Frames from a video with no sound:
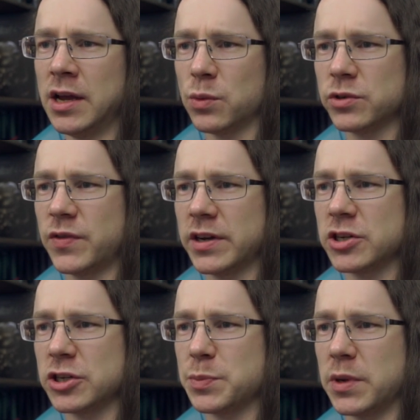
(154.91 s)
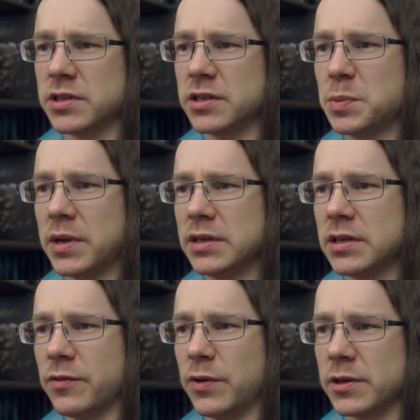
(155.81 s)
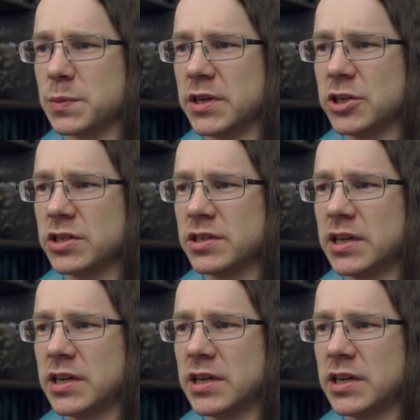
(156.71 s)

Once you've had a chance to participate in a few expeditions,